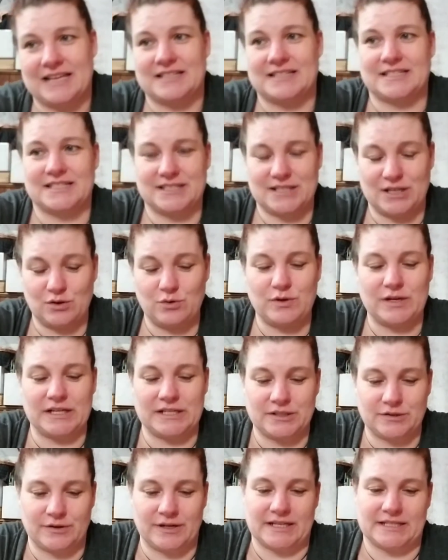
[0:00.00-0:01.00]
It's so
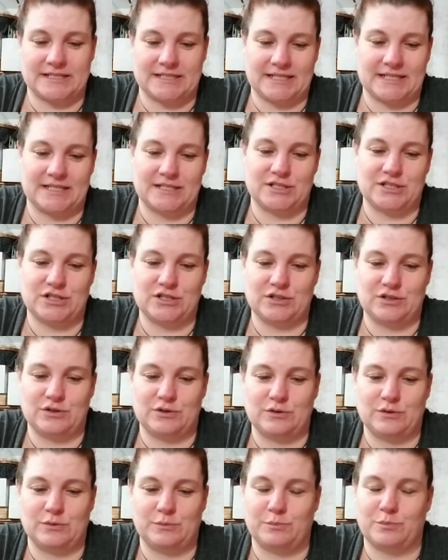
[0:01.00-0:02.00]
interesting
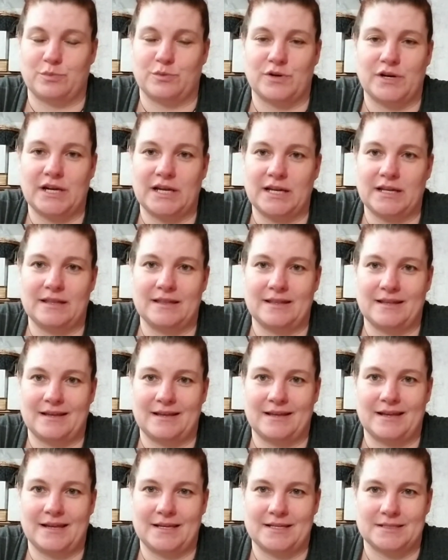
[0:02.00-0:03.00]
to bring
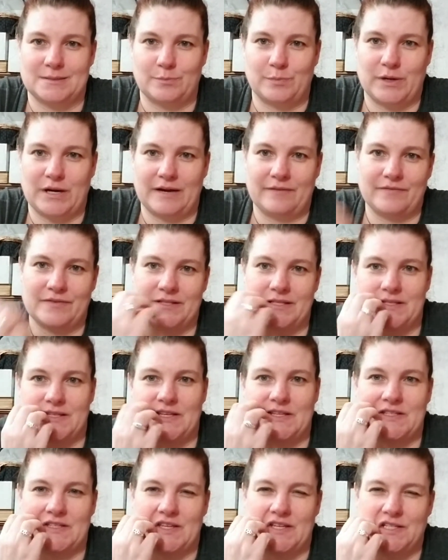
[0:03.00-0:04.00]
his
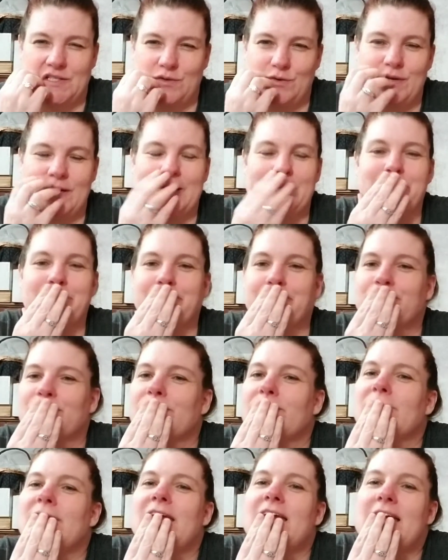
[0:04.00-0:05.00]
prophecies into it.
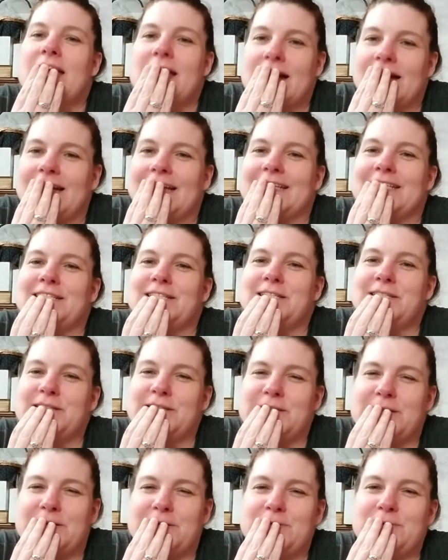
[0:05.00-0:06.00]
I
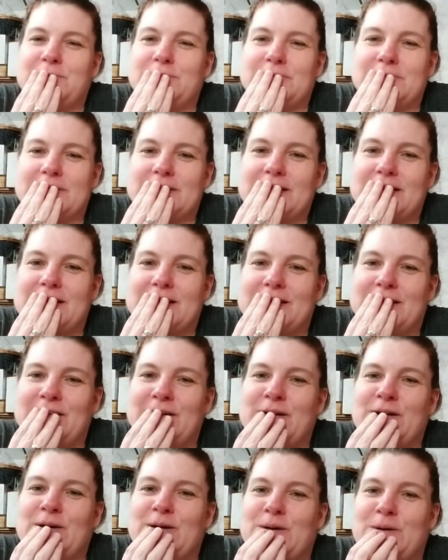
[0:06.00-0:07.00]
just don't
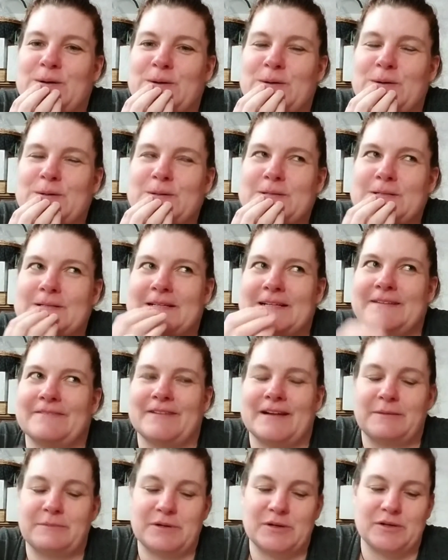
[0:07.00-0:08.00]
know if
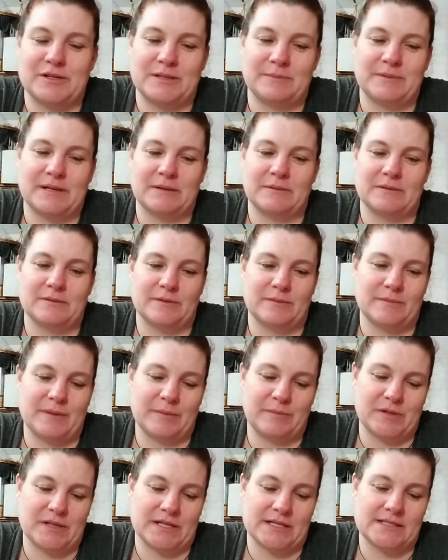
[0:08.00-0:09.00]
I'm going to be able to
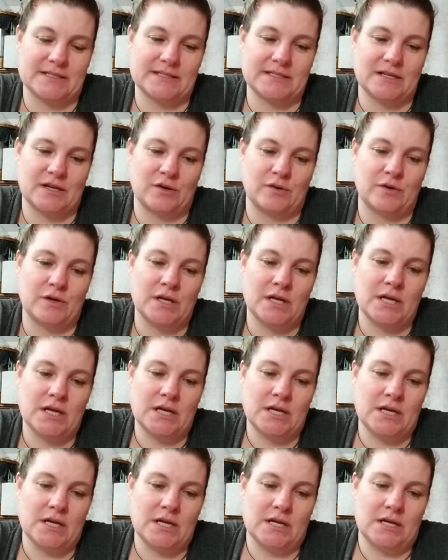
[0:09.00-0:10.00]
remember this. So
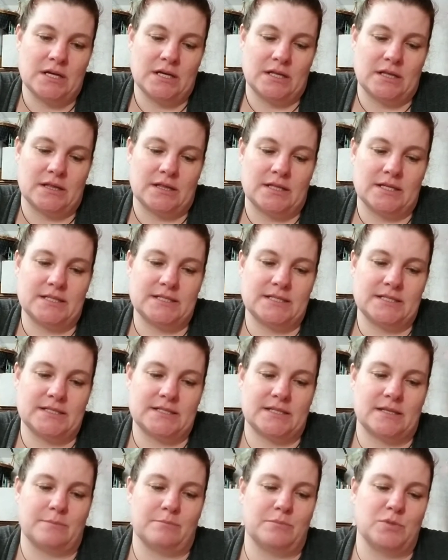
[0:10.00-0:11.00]
this is
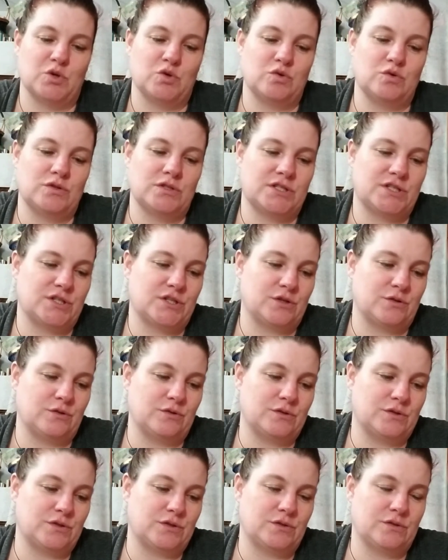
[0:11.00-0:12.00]
the moon
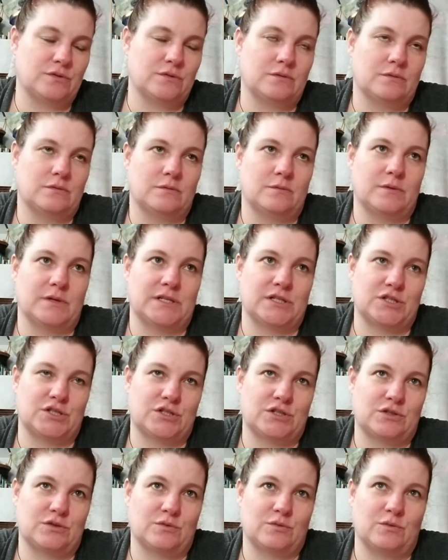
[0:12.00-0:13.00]
suit,
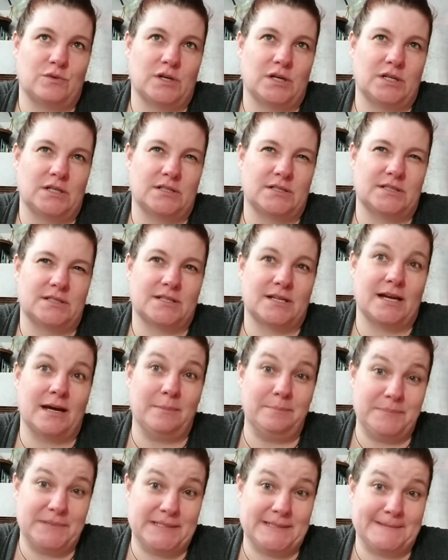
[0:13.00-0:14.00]
which was
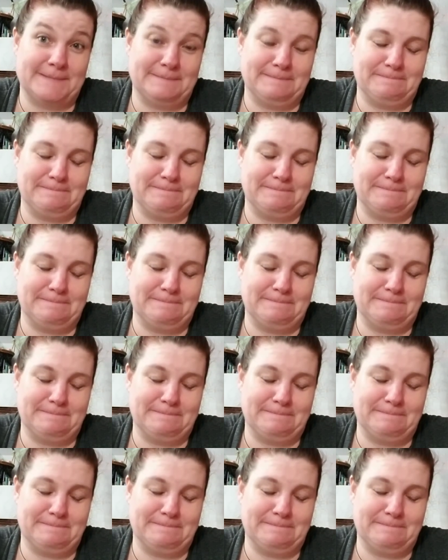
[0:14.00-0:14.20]
cups.